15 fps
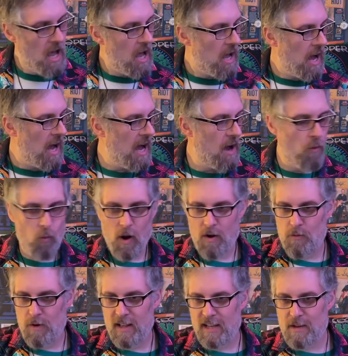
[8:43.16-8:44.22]
what
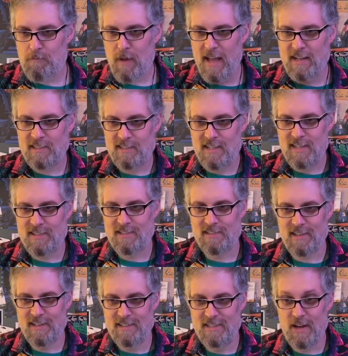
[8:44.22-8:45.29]
really makes
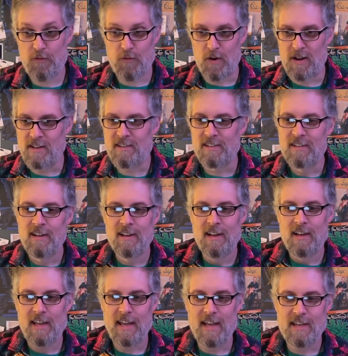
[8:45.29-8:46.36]
this different
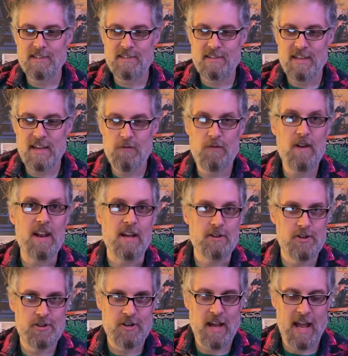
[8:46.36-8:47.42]
is the
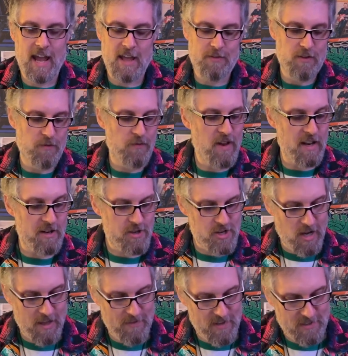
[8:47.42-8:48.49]
finish. And the finish
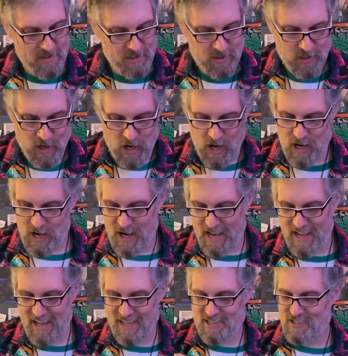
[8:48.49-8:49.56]
on this guitar
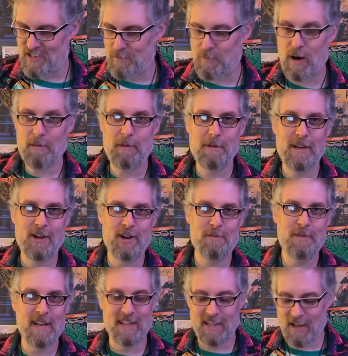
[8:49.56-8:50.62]
is probably going to
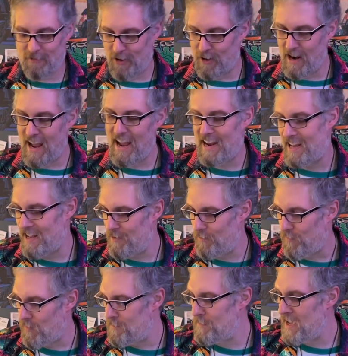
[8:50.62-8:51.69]
be a love it or hate it.
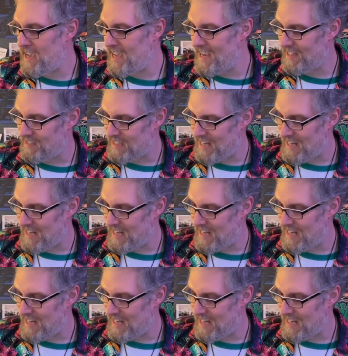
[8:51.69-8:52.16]
For me, it's an